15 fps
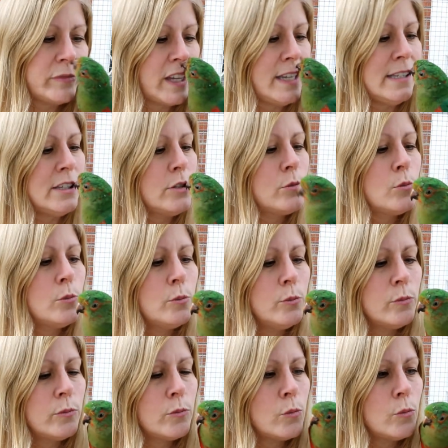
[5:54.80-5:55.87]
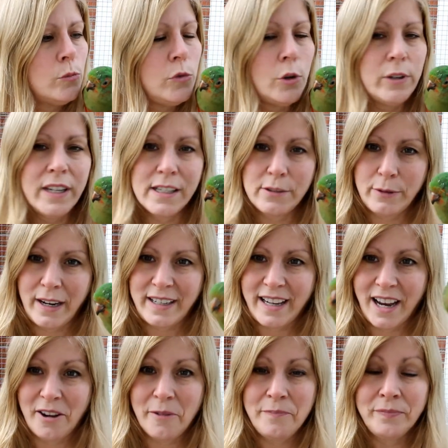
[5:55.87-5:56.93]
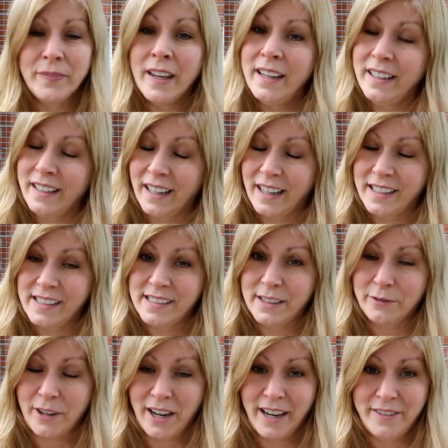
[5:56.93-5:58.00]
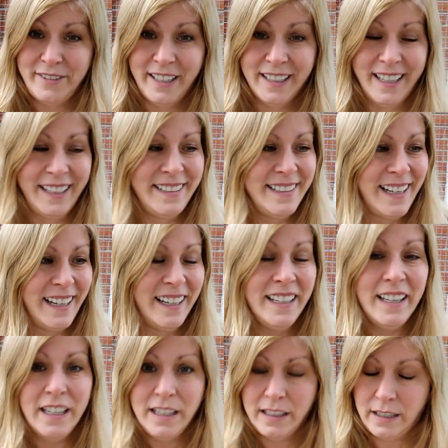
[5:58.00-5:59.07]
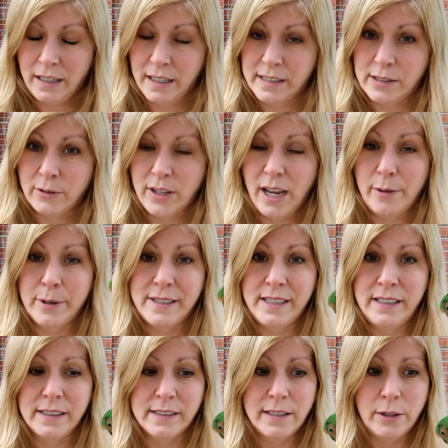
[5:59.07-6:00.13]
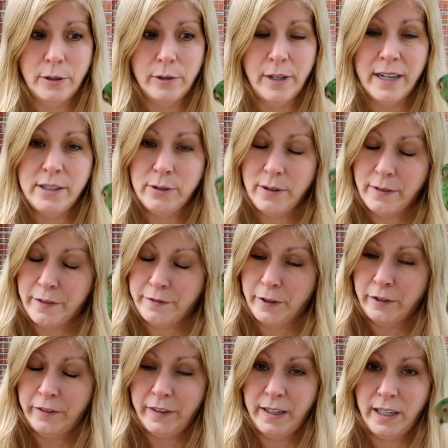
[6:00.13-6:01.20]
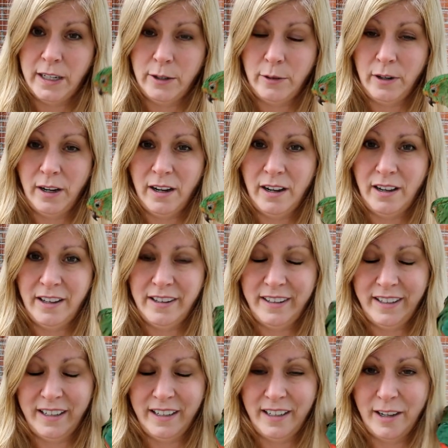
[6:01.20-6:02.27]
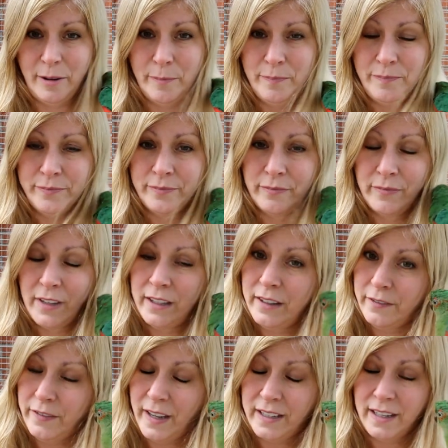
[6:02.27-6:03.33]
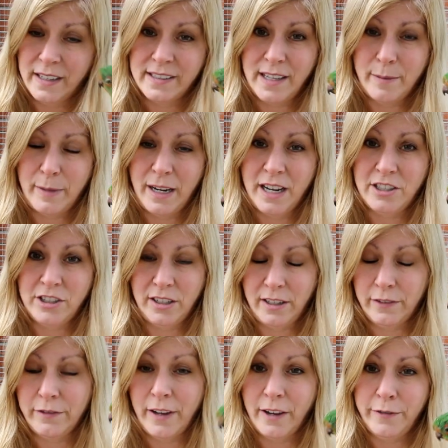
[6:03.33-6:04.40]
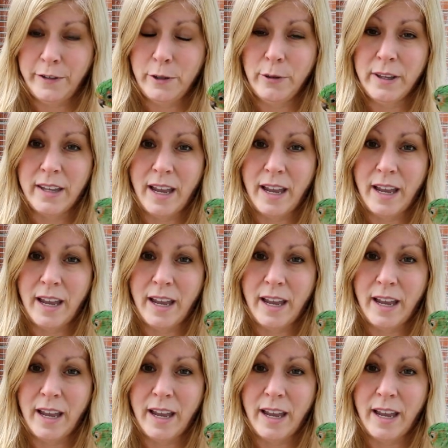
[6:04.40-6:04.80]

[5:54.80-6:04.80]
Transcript: Kiss? No kiss right now. Yeah, he survived. And yeah, so that was it. So I do have a full video on the vet examination of a few